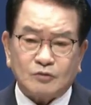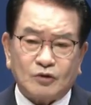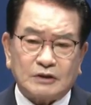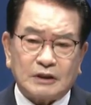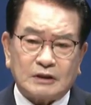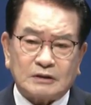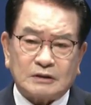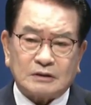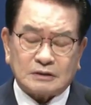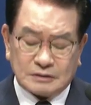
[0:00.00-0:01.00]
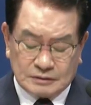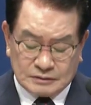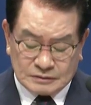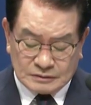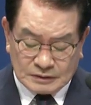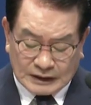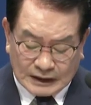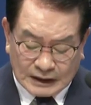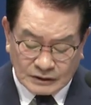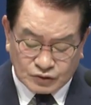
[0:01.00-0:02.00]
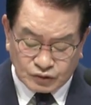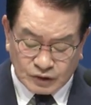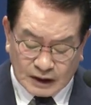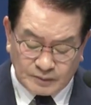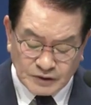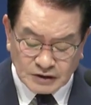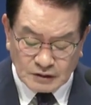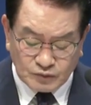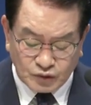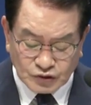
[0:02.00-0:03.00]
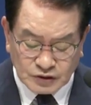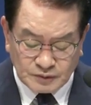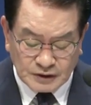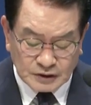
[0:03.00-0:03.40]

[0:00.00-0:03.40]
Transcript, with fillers: From a human perspective,